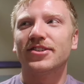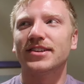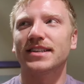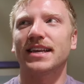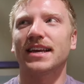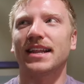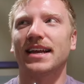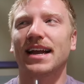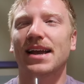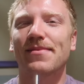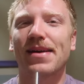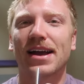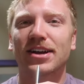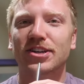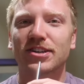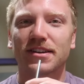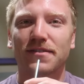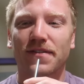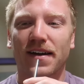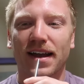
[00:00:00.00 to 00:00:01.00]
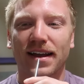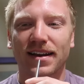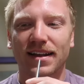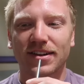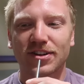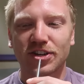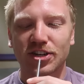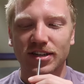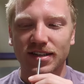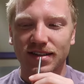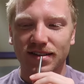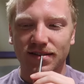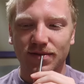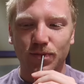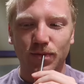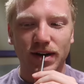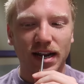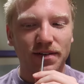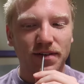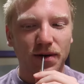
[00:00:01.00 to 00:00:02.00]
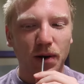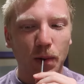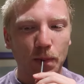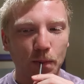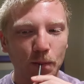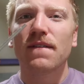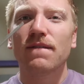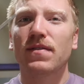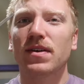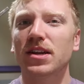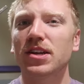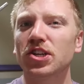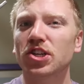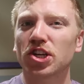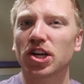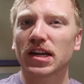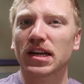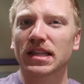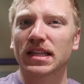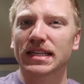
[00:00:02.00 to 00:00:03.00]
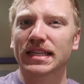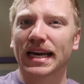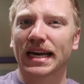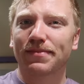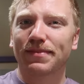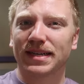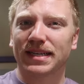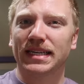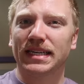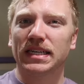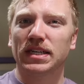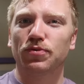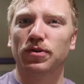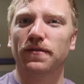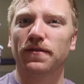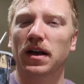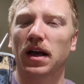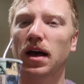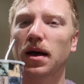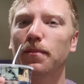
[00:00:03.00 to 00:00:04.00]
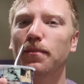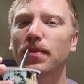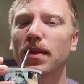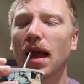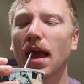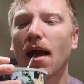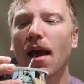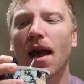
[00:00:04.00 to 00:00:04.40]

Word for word: Just kidding, I'm actually fine. It's just whatever. Finished chugging this out of my T-Swift cup.